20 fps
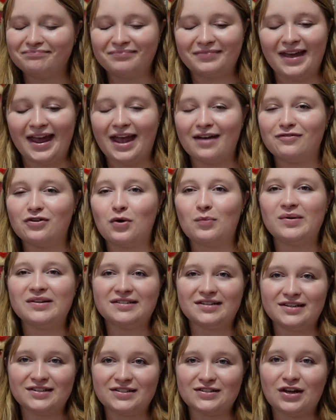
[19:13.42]
they have no
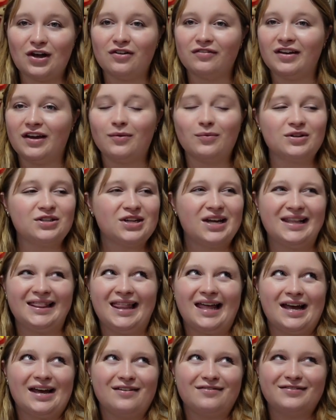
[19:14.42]
business solving, which I
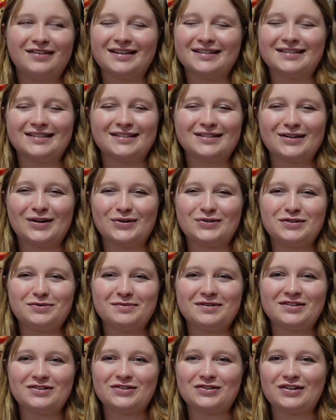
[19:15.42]
love because it's a cozy
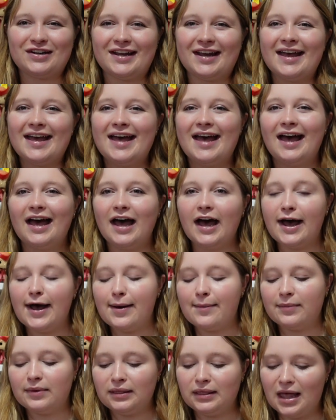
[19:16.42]
mystery.
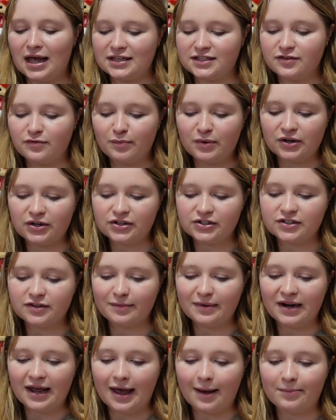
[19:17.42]
Um, lots of murders
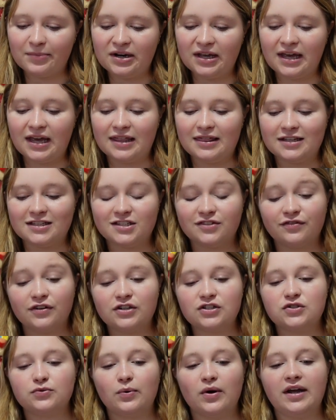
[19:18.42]
have been happening. In this
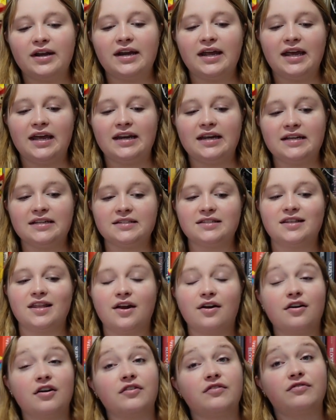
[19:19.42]
first one, it is
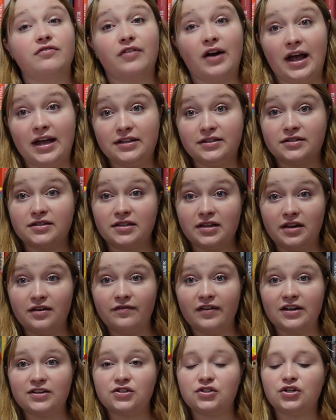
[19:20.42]
their friends, the
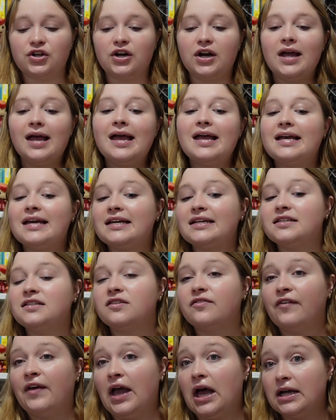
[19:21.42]
investor,
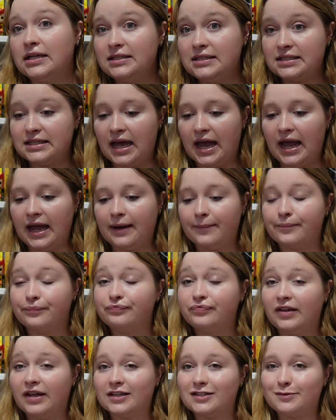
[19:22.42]
his fiance
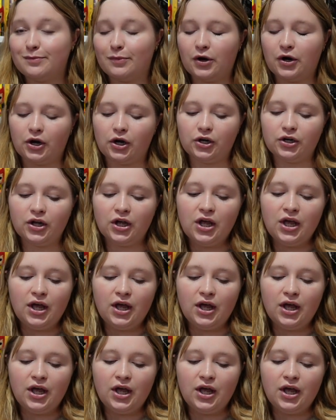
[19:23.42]
gets murdered.